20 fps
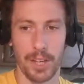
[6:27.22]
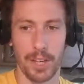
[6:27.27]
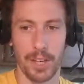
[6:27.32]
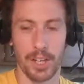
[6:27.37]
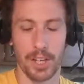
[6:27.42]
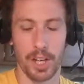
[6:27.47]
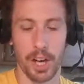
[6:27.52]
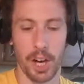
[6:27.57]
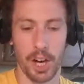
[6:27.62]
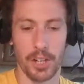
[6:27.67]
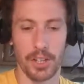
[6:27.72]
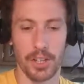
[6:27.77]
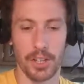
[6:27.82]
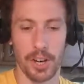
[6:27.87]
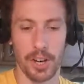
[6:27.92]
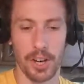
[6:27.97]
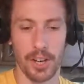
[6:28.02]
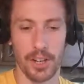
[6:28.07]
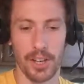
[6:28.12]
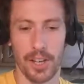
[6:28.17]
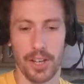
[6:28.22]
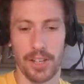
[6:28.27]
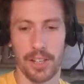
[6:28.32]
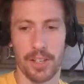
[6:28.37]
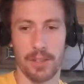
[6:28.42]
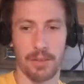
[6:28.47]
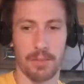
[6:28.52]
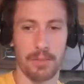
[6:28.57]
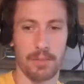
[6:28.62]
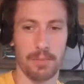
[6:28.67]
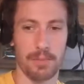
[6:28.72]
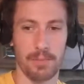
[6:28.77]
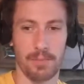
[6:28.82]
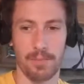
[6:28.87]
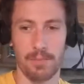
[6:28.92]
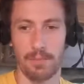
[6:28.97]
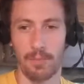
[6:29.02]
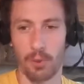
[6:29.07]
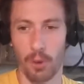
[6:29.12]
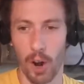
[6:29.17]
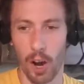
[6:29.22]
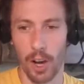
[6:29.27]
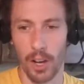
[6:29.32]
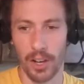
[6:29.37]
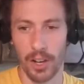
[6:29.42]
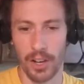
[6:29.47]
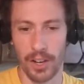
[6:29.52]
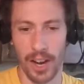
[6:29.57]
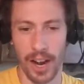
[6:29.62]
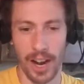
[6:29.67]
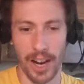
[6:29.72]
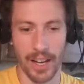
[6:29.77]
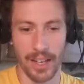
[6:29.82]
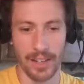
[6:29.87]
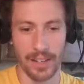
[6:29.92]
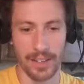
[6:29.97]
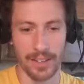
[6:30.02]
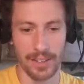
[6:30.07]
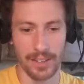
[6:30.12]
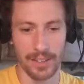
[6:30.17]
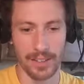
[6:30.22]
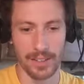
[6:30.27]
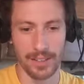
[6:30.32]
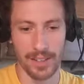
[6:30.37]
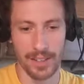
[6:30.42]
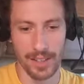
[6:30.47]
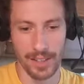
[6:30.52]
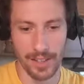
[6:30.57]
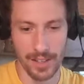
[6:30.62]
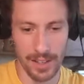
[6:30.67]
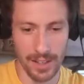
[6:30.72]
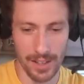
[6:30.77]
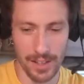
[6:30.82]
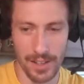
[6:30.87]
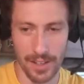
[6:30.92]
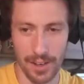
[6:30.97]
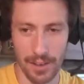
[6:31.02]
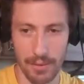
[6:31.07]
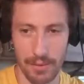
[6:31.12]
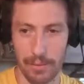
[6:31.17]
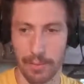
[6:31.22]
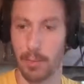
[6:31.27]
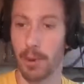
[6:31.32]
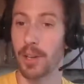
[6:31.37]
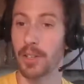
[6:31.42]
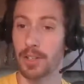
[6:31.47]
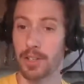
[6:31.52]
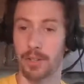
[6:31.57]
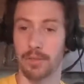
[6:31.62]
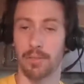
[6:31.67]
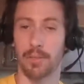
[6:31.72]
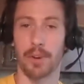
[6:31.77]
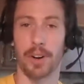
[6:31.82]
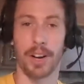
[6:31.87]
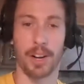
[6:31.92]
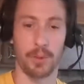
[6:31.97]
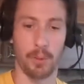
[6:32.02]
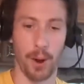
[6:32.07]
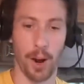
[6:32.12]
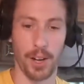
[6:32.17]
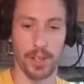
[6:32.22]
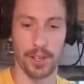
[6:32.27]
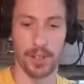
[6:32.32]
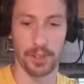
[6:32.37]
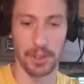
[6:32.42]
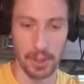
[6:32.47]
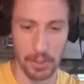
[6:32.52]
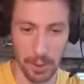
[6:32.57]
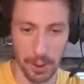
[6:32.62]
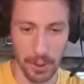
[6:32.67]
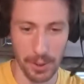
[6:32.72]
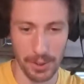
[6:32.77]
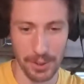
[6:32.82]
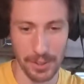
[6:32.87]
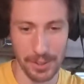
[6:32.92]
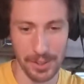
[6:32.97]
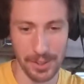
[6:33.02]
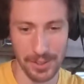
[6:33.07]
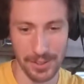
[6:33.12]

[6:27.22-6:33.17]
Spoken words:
Cons are that it's run and consists of a bunch of brainwashed liberals.